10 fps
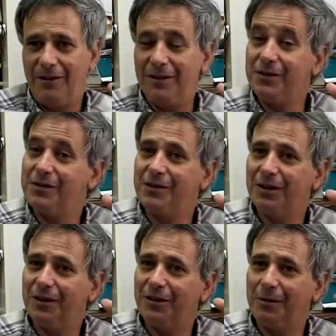And this is
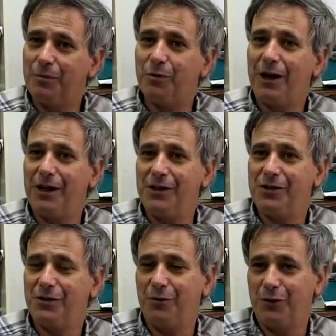the
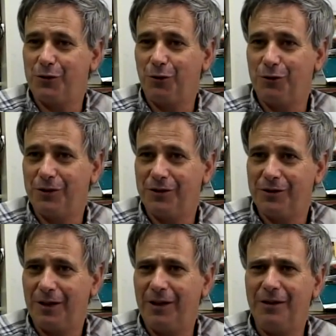prize of the
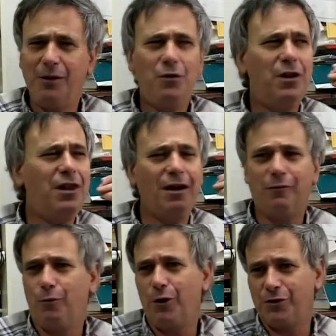soldiers. And they will
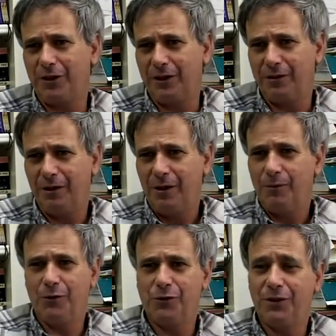love watching it,
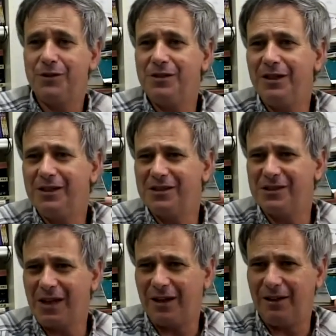because you can see
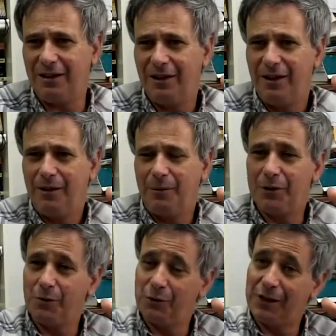exactly,
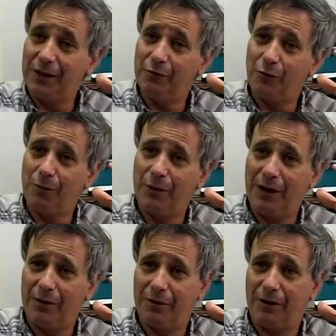because it was taken from
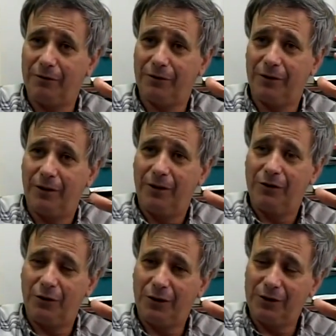the aircraft.
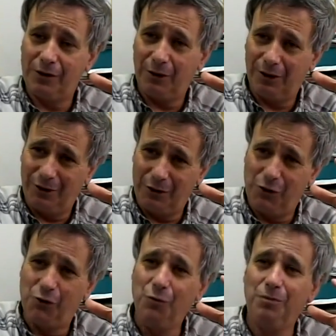So you can
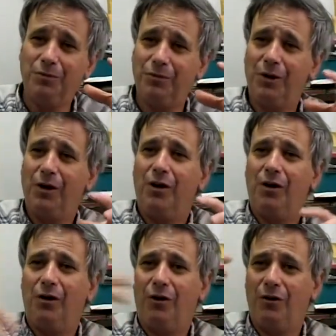zoom
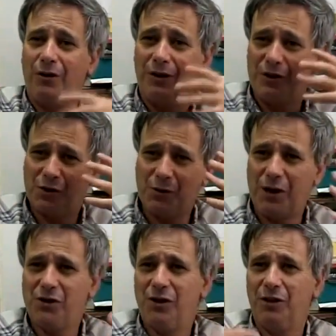on the
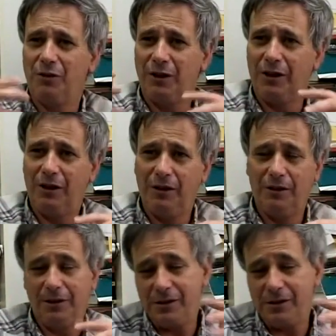destruction, on the killing.